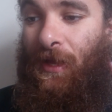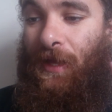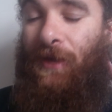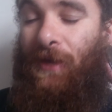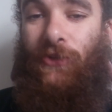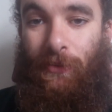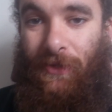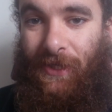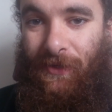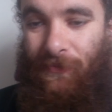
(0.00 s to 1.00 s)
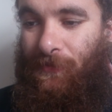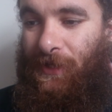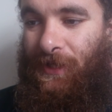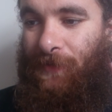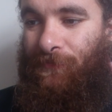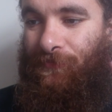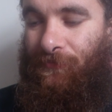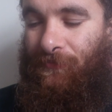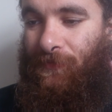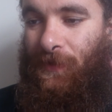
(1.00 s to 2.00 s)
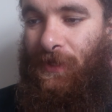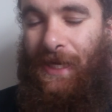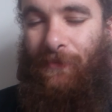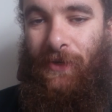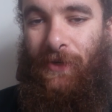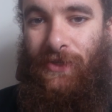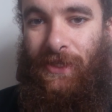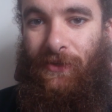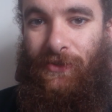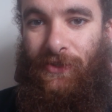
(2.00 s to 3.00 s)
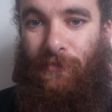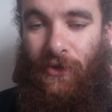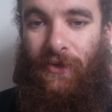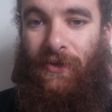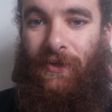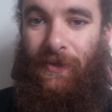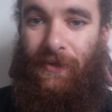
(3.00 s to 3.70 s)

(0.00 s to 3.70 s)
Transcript: And on top of that, my the camera I usually use is broken,